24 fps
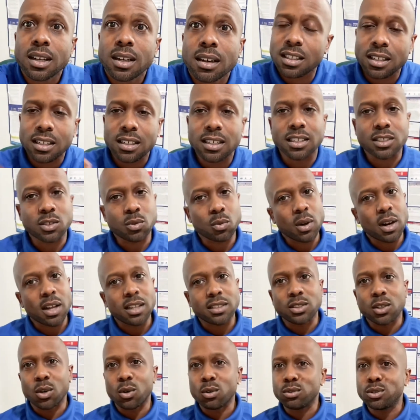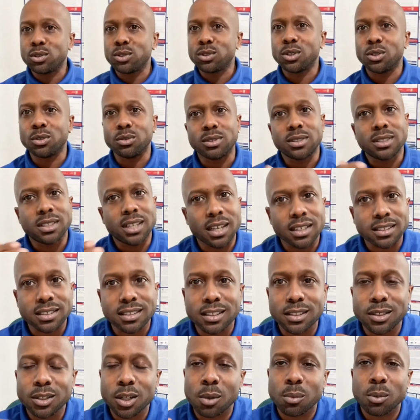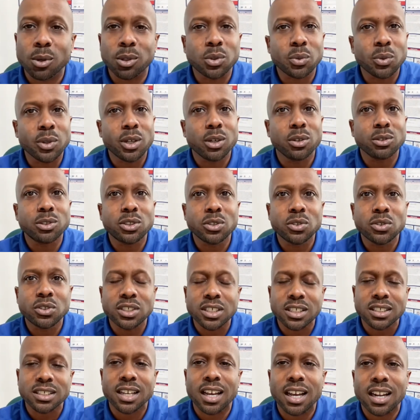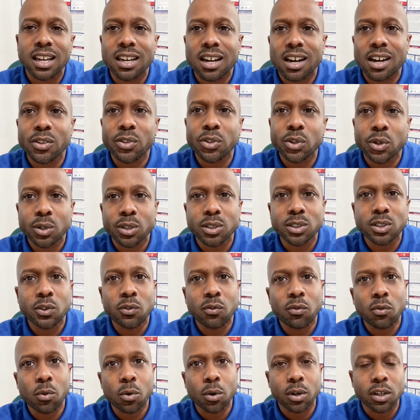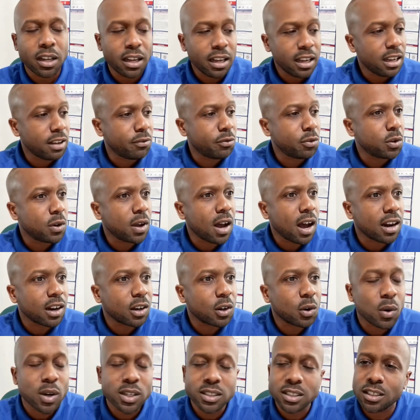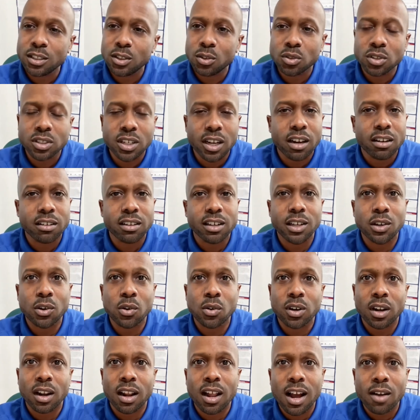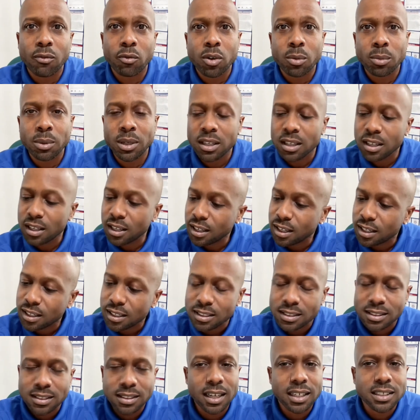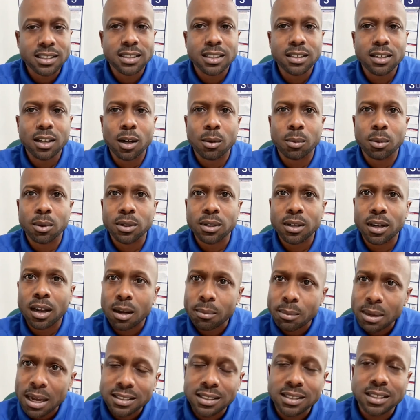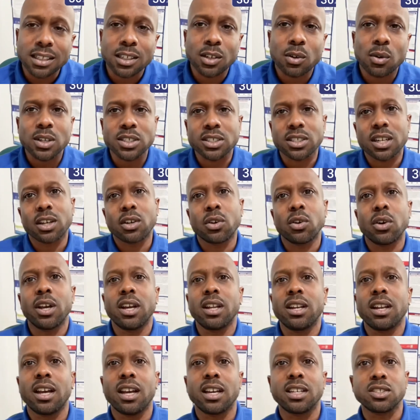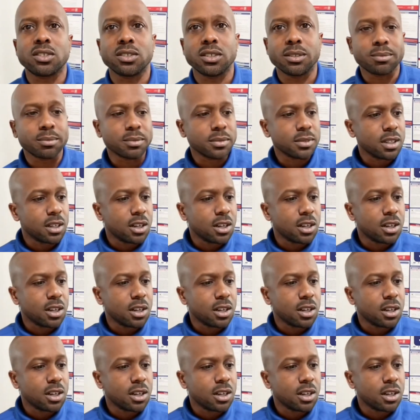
See, this is what I told you do. Text the number 302-689-3240. If you got a question and you're scared to get on the live with me, text the number. You know I mean? I see the question, I go ahead and answer it.